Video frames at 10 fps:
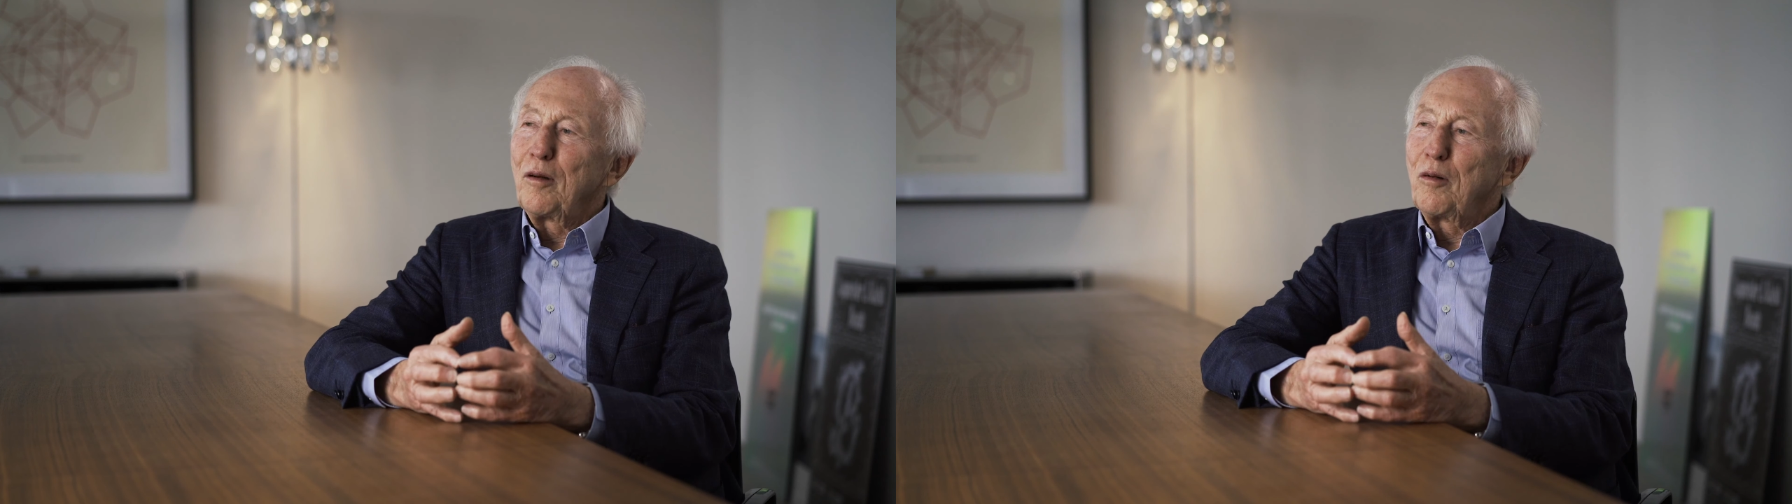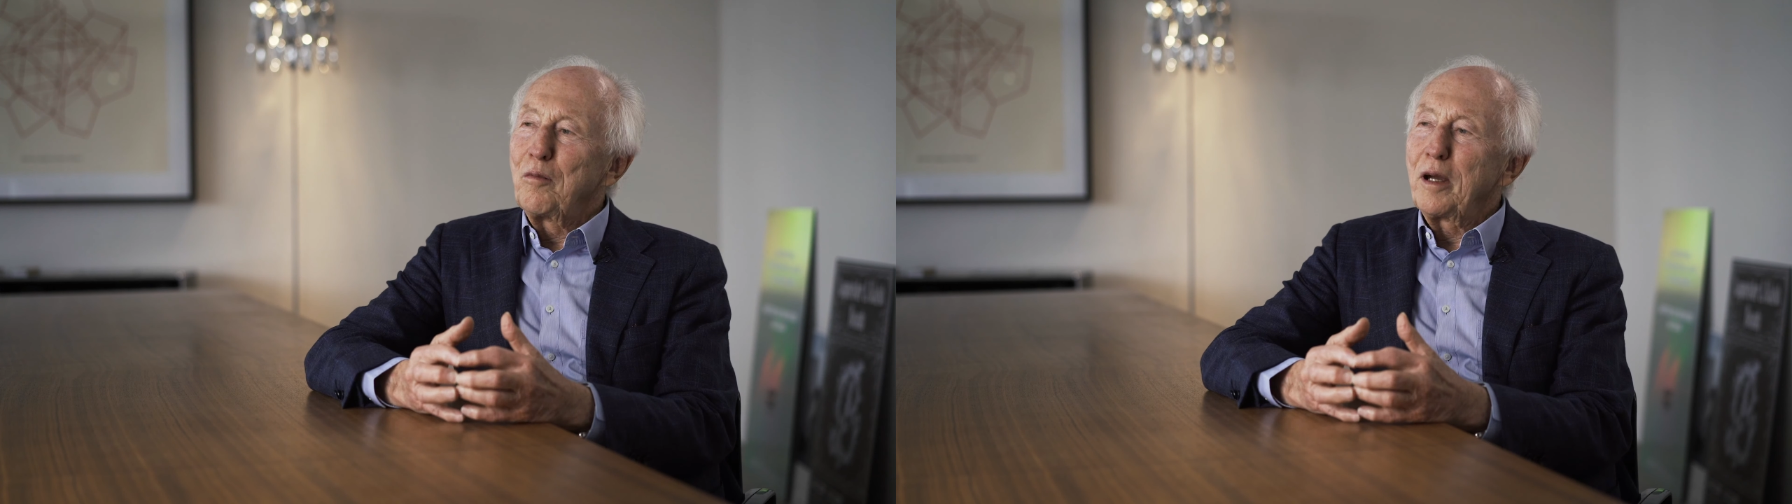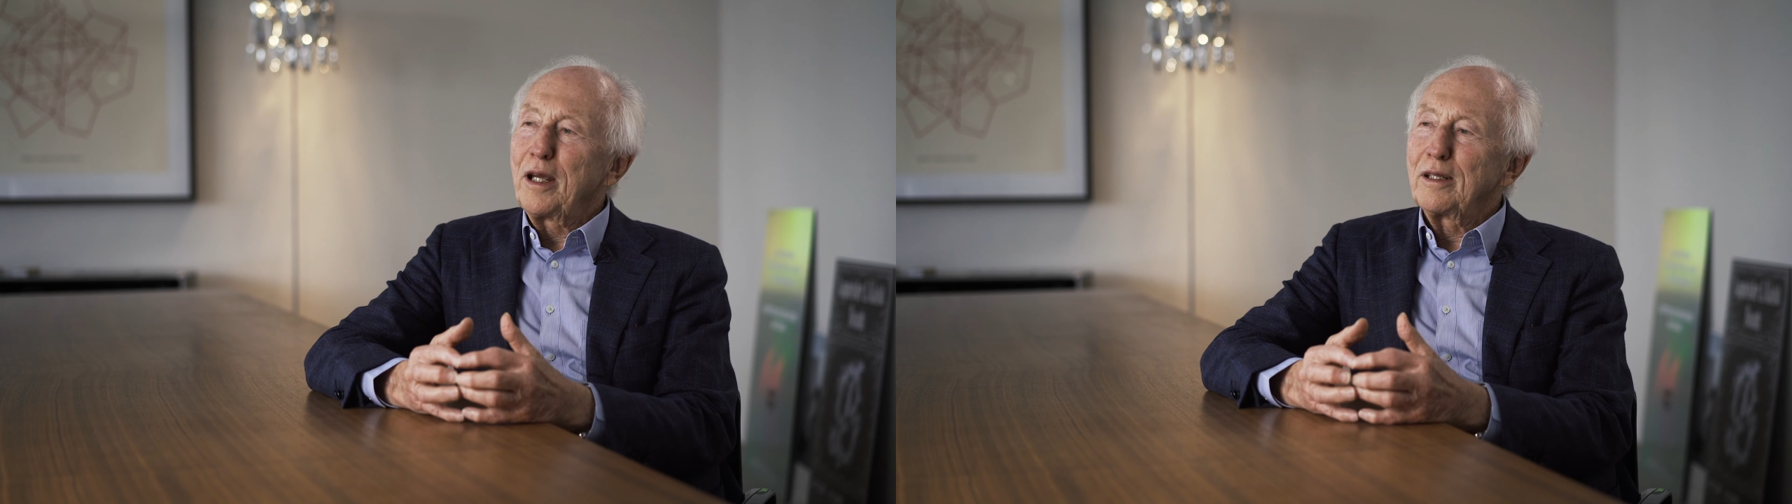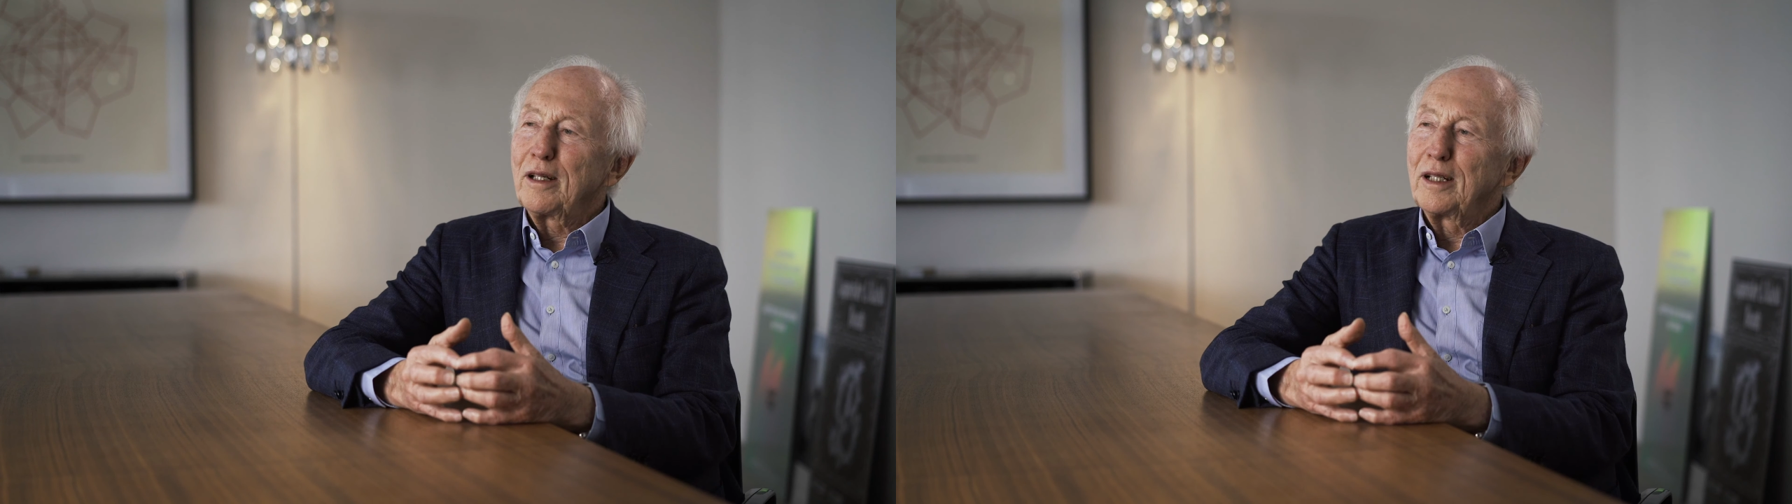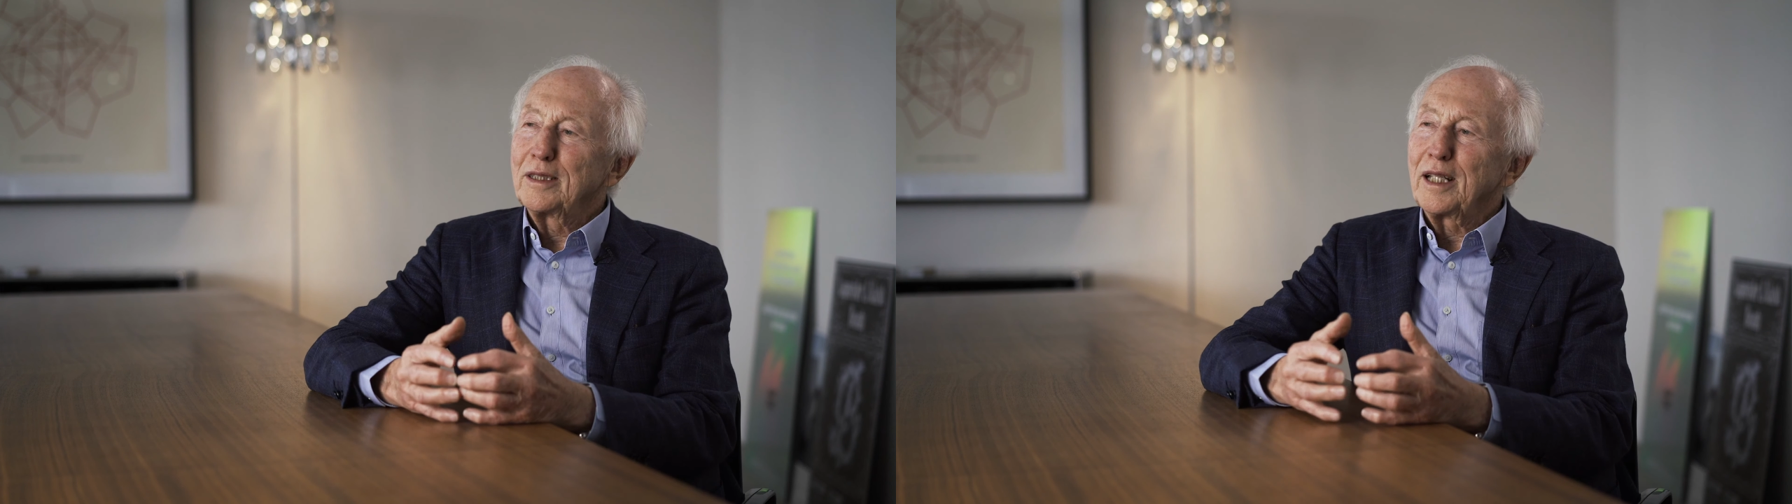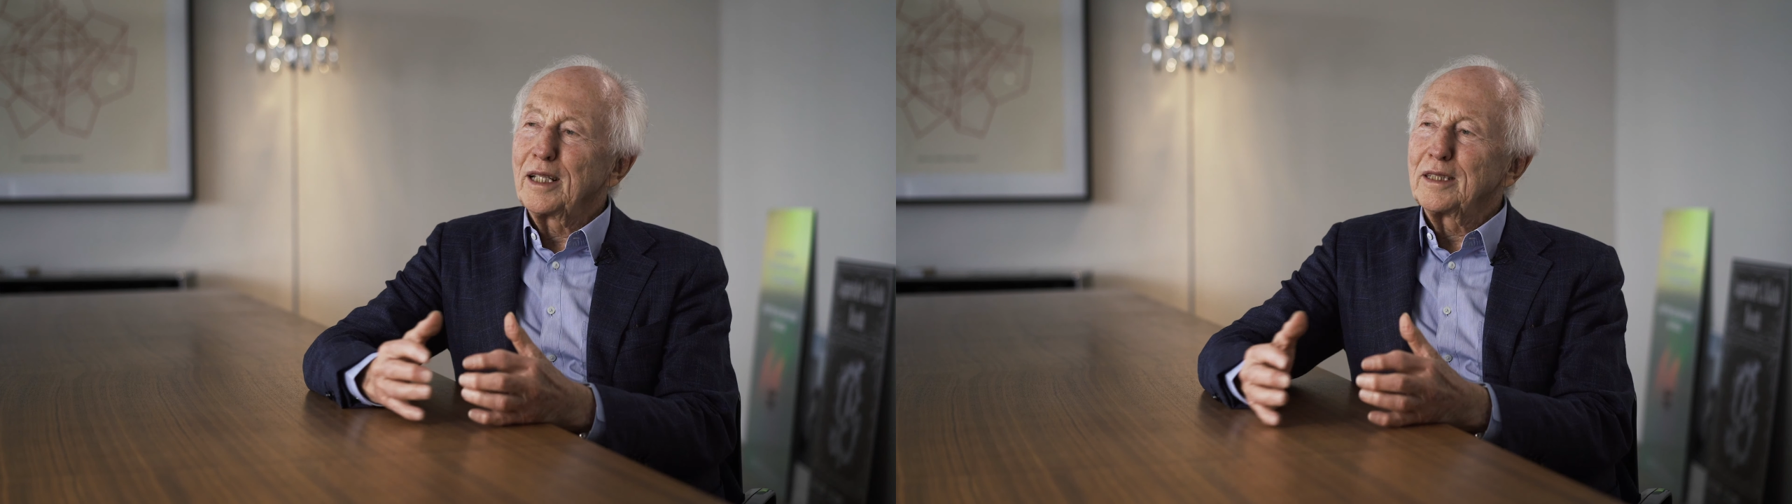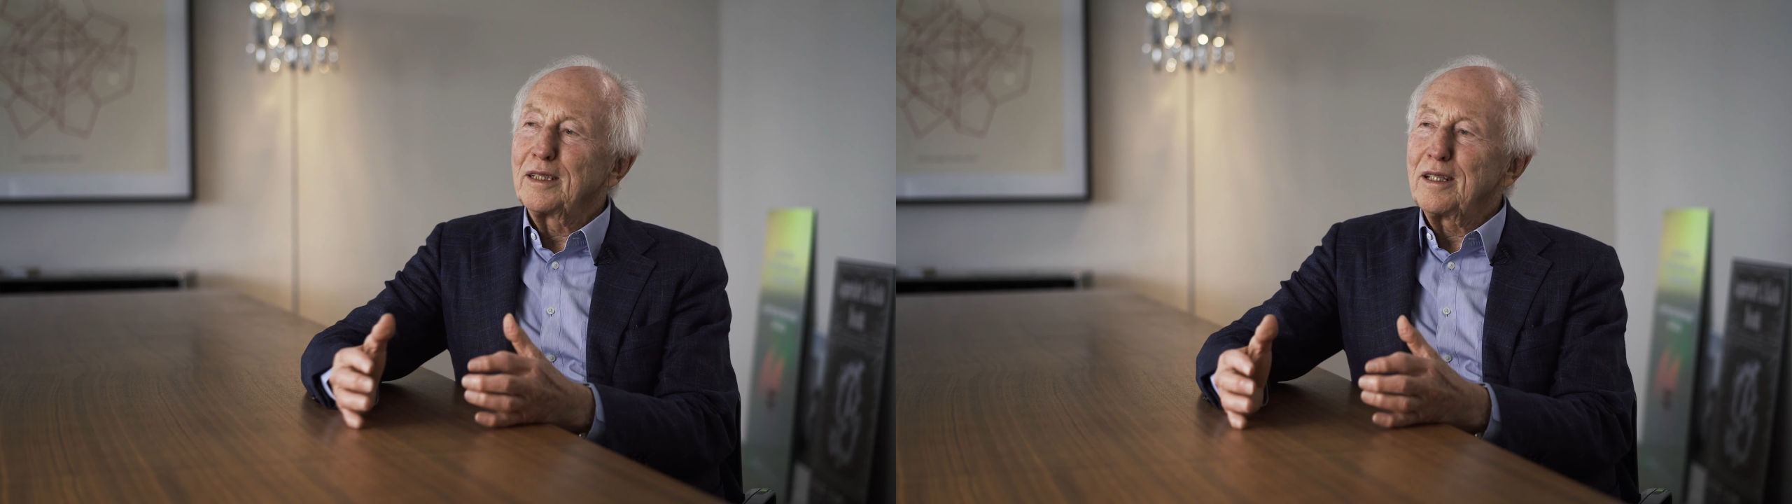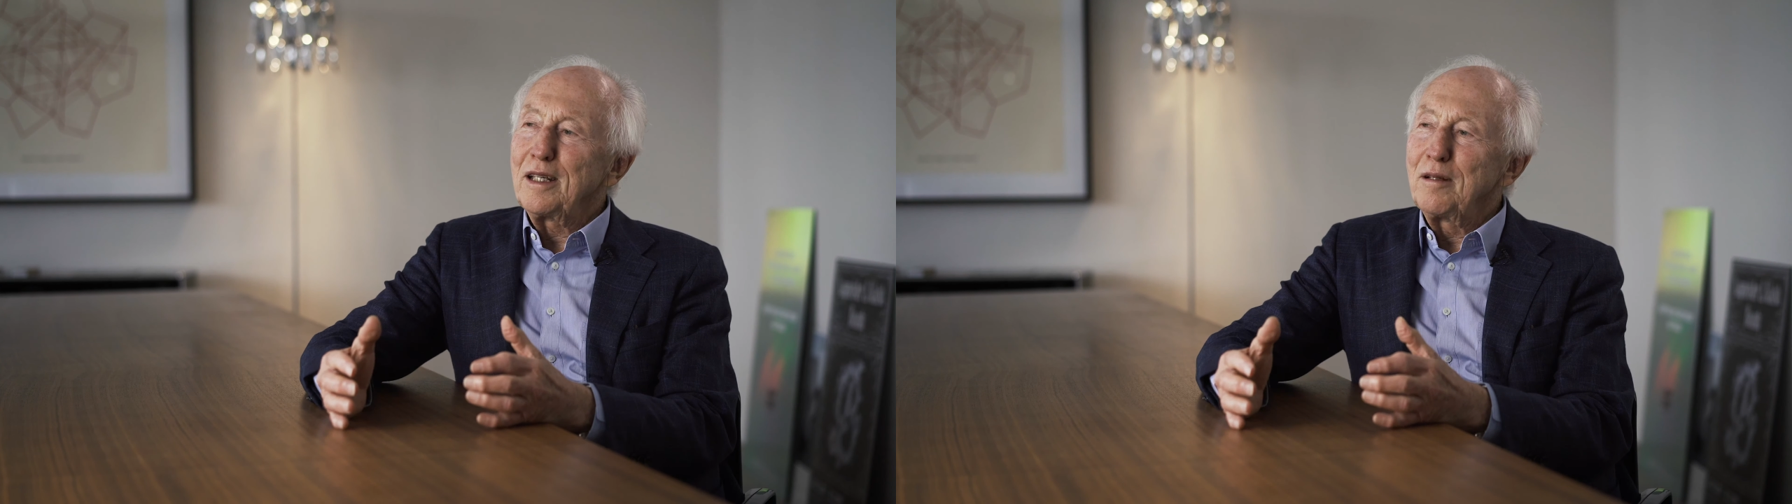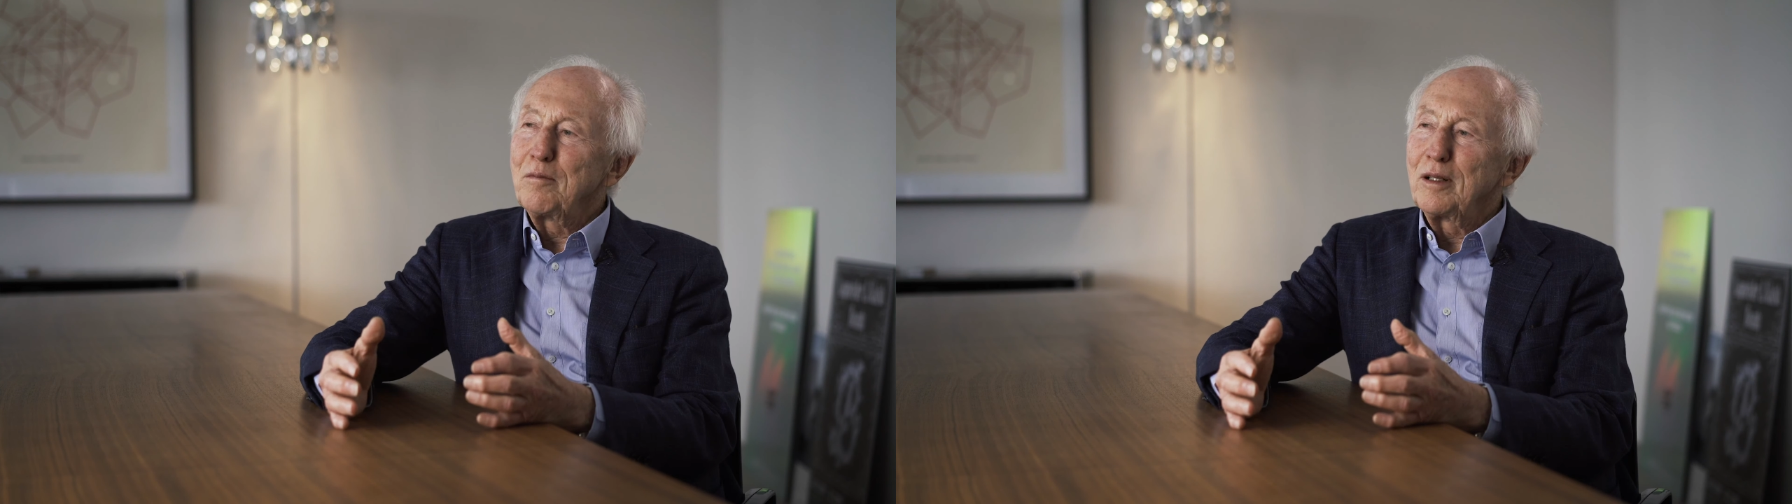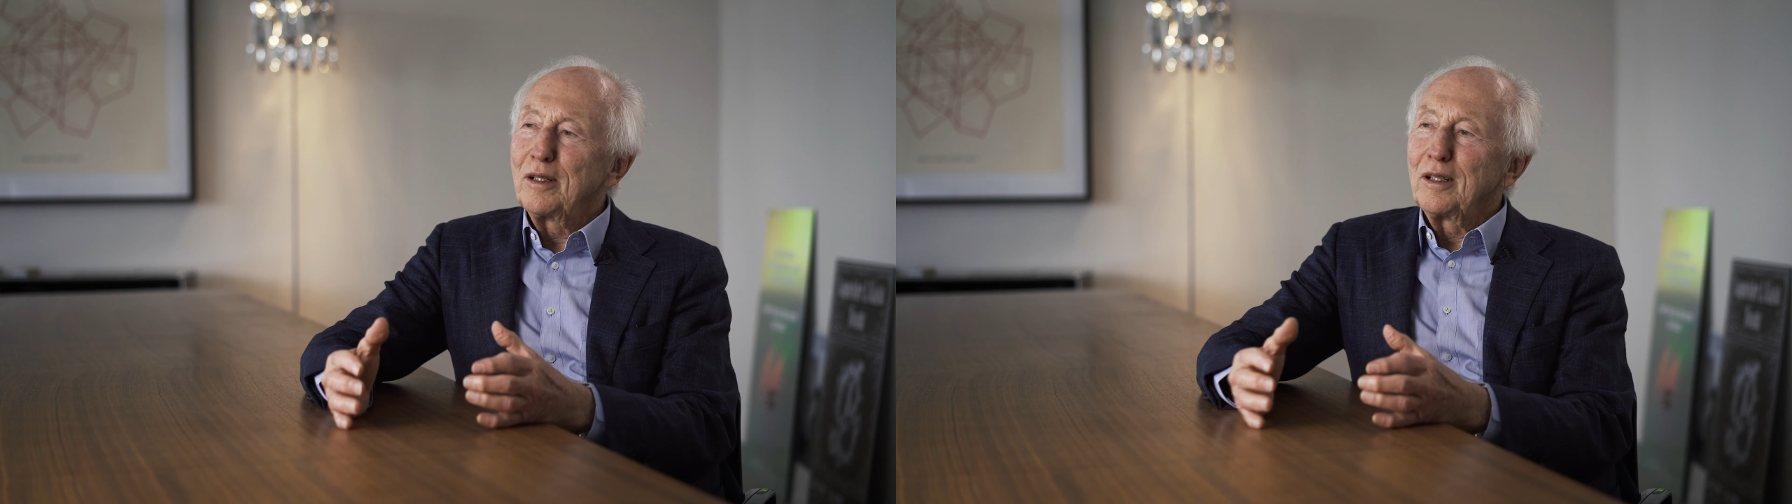who made us as a team